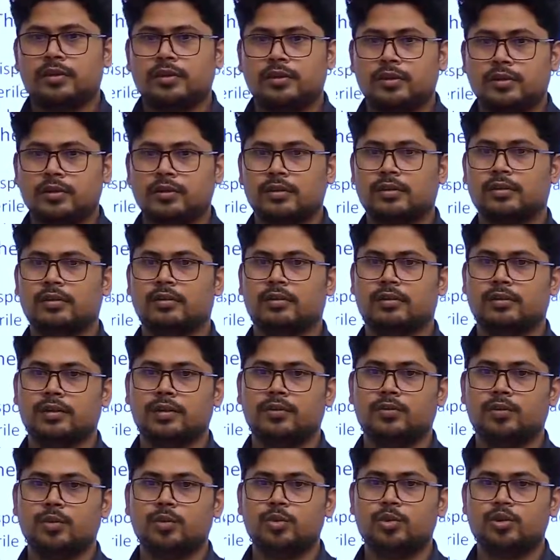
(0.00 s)

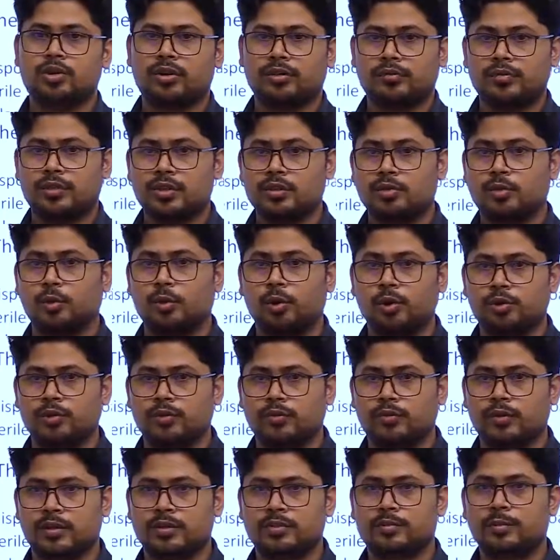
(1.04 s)
this whole
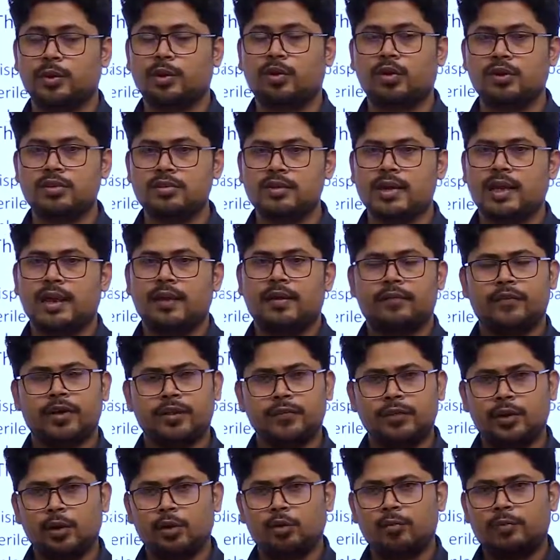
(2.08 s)
universe, because when
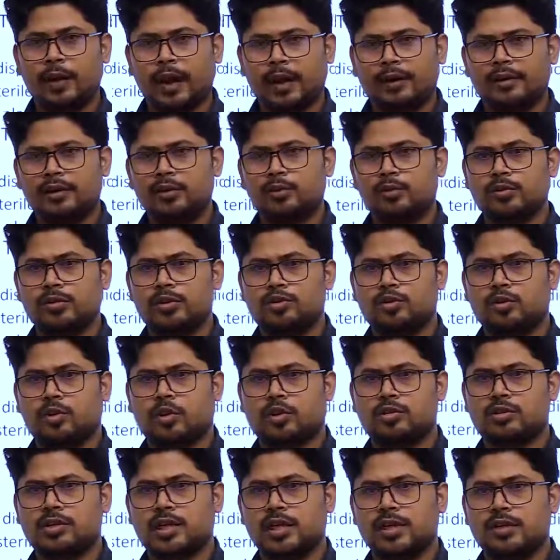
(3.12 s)
we look back into the
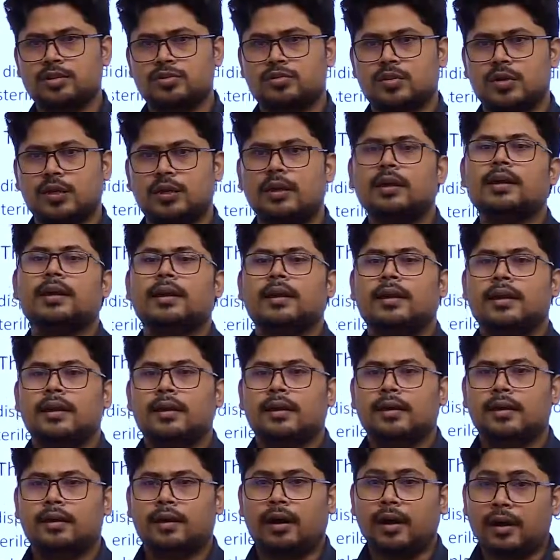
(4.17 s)
geological history,
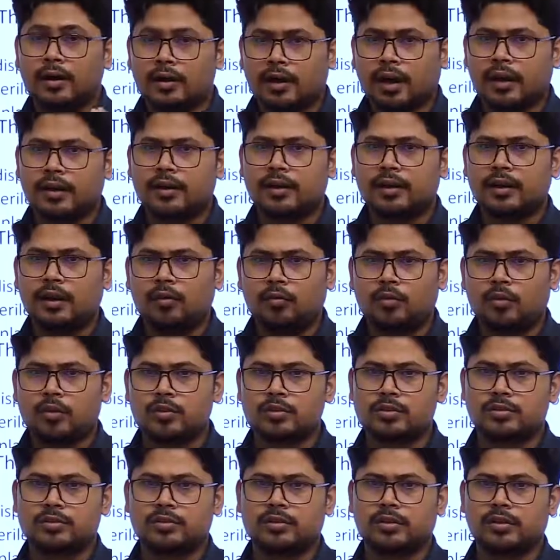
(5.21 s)
Antarctica
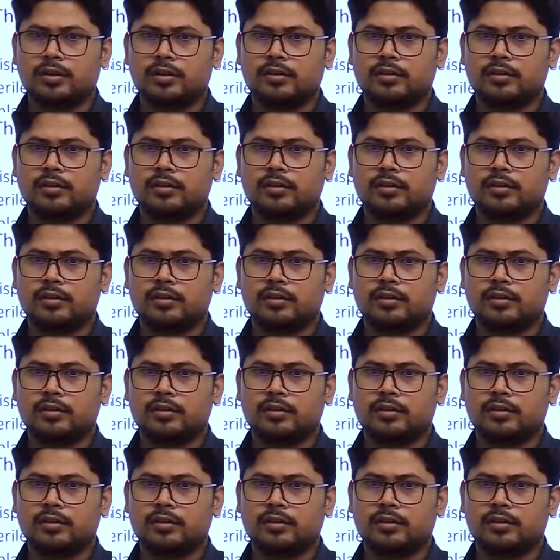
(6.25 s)
is